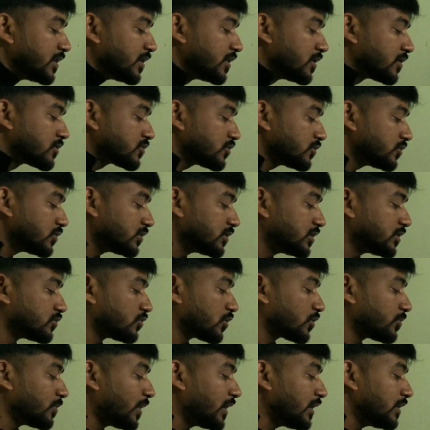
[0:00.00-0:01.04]
So this
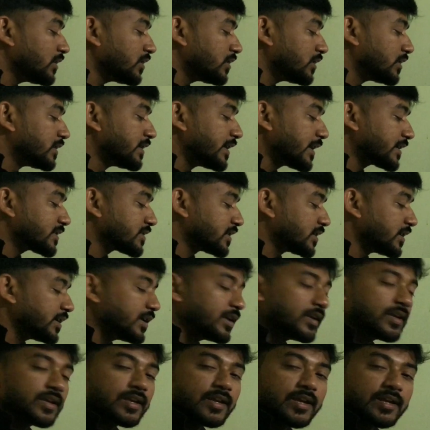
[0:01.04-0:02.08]
normal
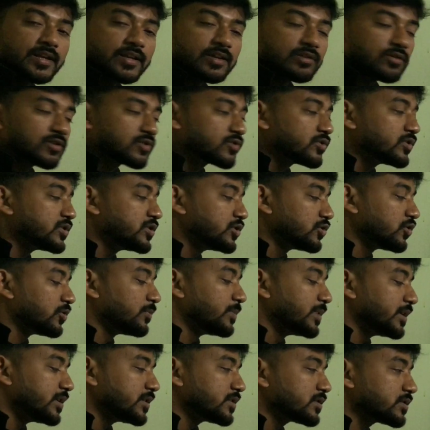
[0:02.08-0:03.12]
reaction n equals to 0
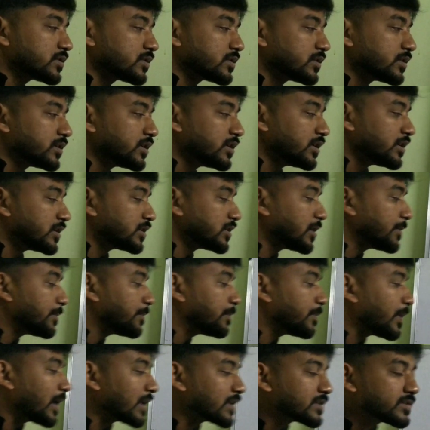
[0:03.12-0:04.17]
means the
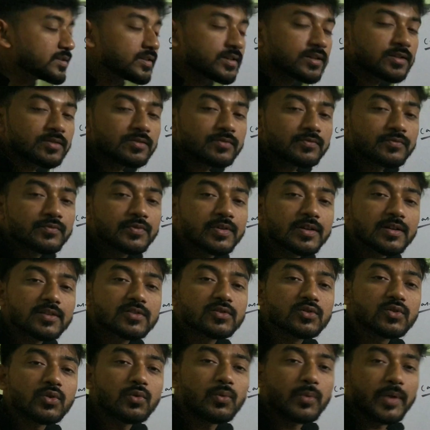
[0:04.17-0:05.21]
person
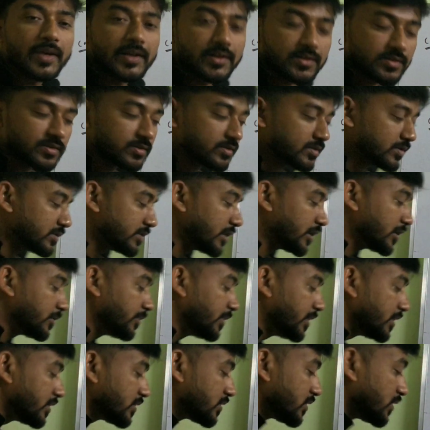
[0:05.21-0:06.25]
feels no weight. That
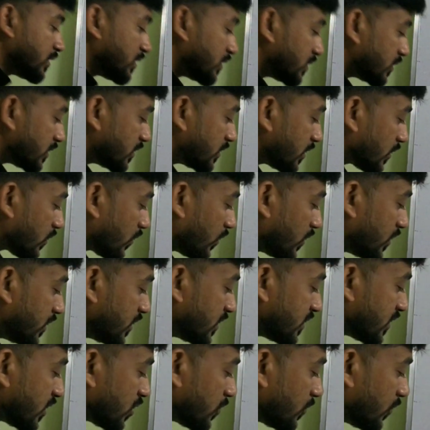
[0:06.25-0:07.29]
means this is the
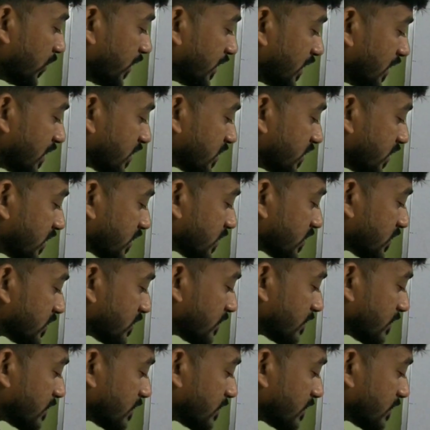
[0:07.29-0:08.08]
condition of weightlessness.